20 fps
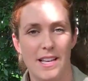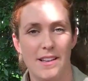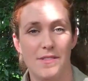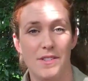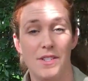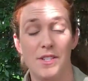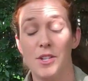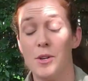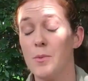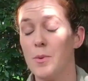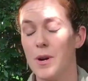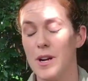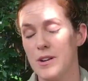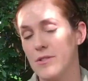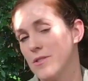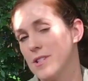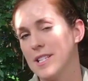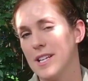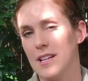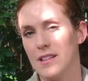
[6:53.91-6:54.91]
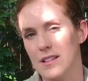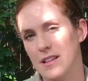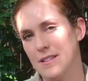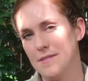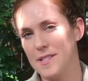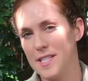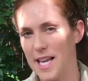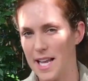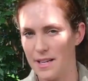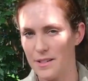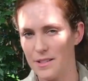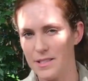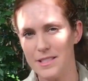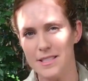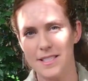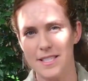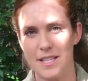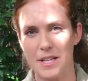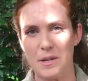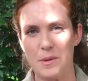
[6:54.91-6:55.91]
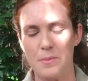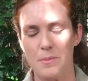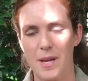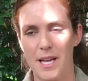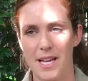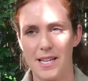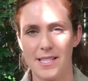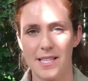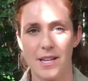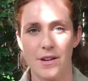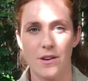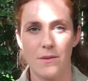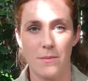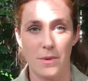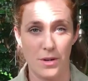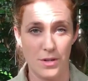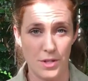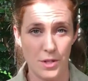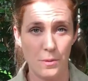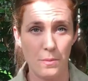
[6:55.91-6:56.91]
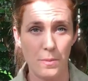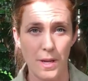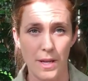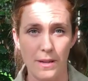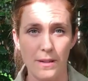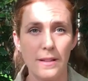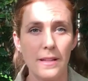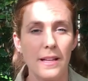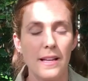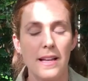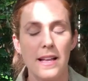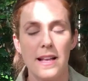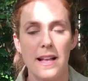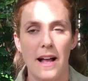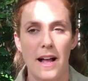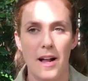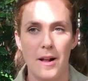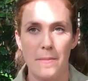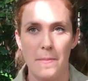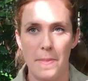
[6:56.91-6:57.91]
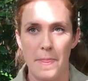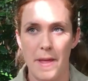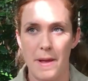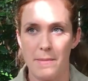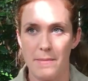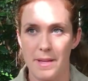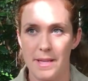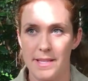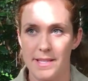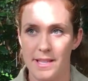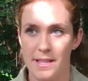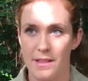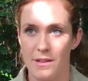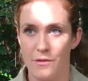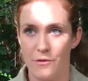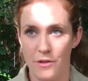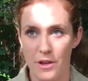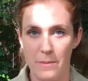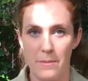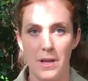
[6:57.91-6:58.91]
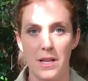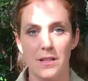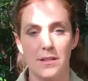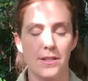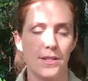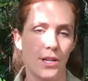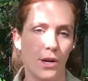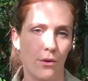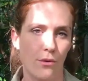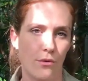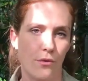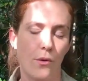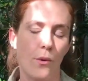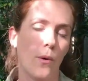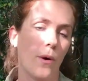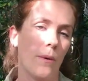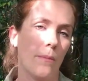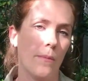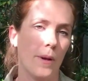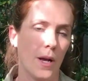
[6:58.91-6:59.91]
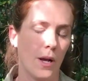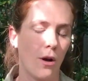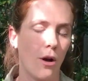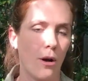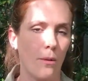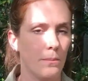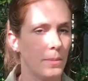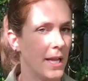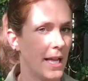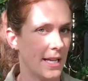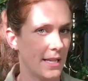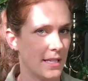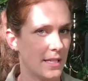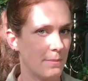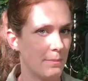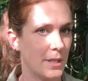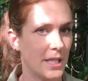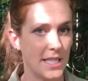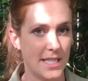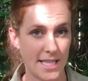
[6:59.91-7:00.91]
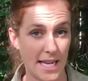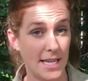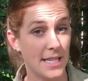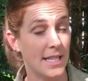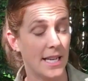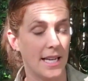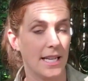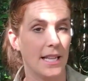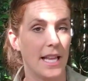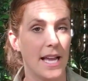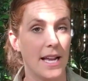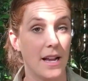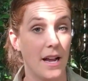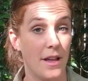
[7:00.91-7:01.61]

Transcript: have a super interesting life cycle. So because they're a marsupial, that means that the females don't form a complex placenta like